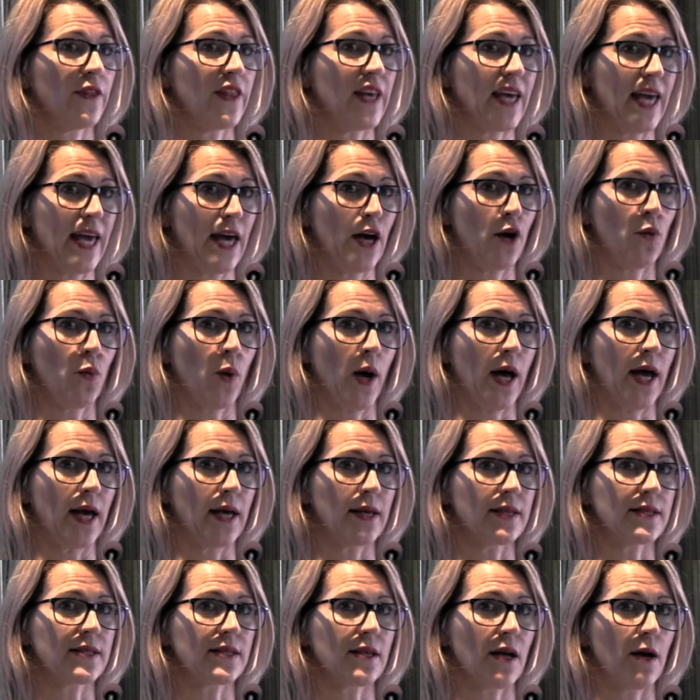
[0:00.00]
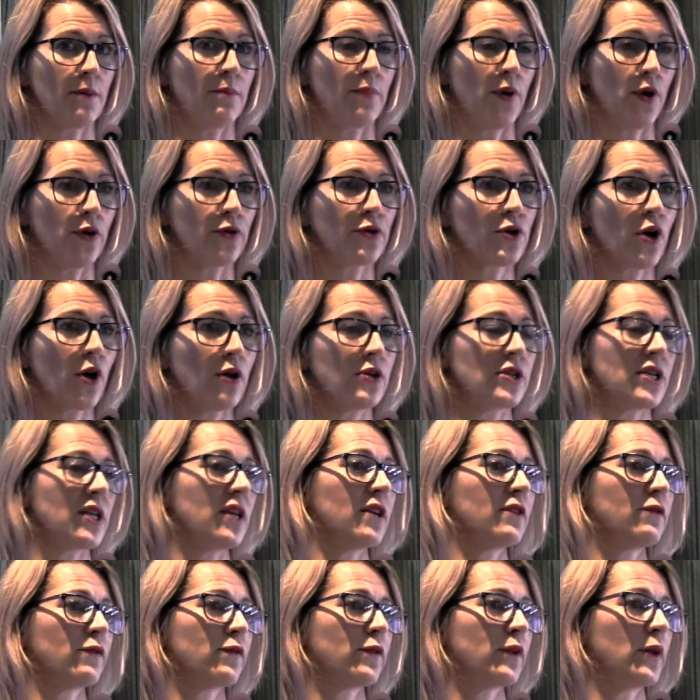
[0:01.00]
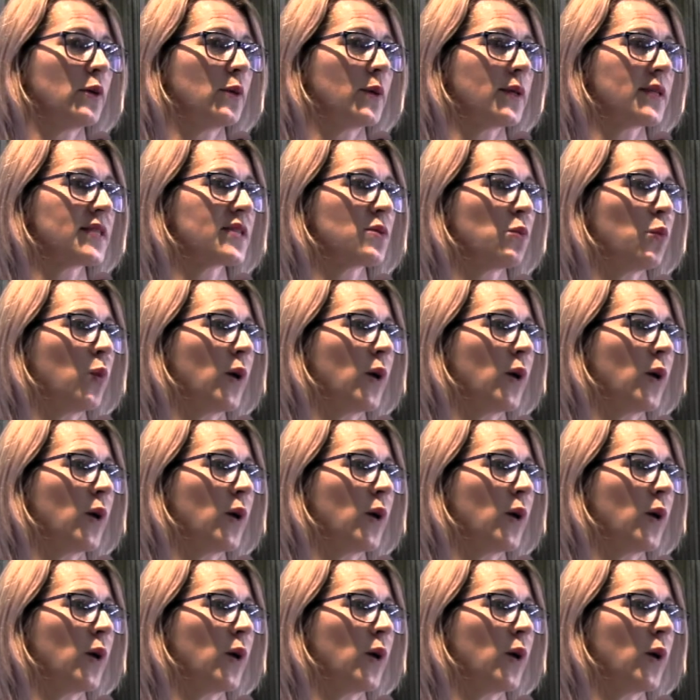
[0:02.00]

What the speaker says: the airways are both going to influence